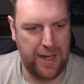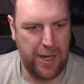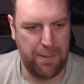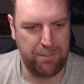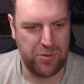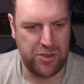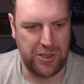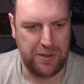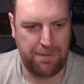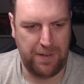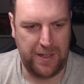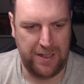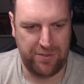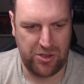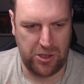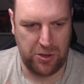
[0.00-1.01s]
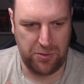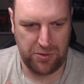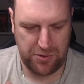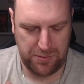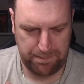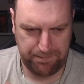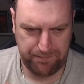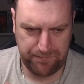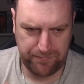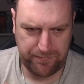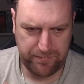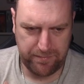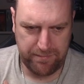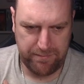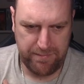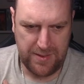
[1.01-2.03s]
So the Flail of Skulls,
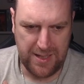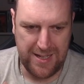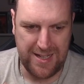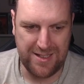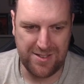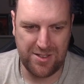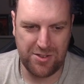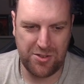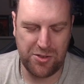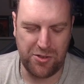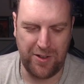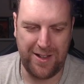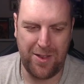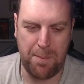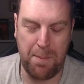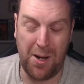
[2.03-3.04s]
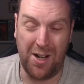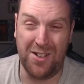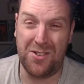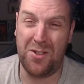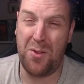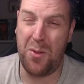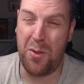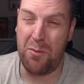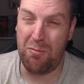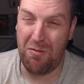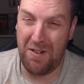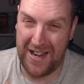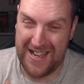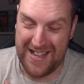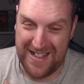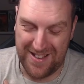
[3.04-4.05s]
it's strength
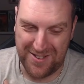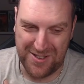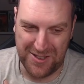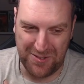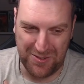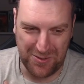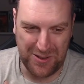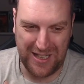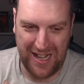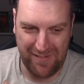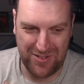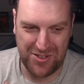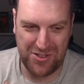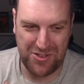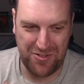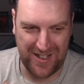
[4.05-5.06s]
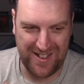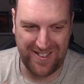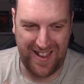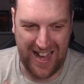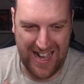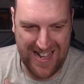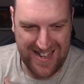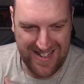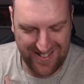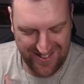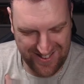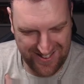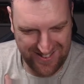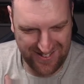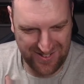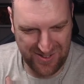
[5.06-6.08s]
+3, so we're going to have a strength 8
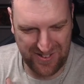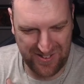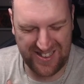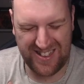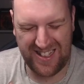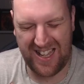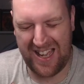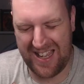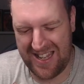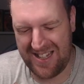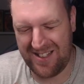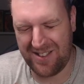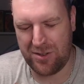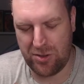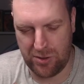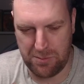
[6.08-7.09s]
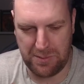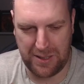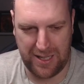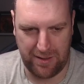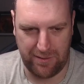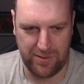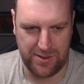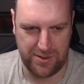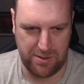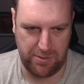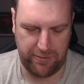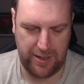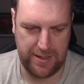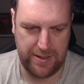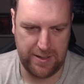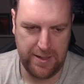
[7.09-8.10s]
Tomb King, which is going to be
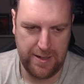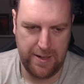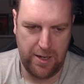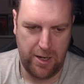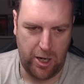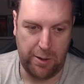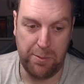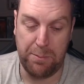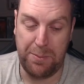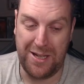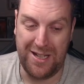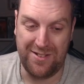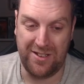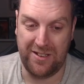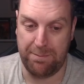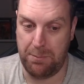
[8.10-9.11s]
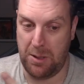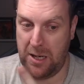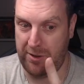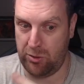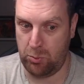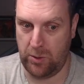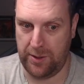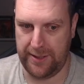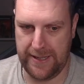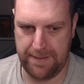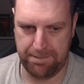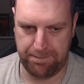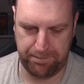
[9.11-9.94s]
great. Armor piercing of -1 again.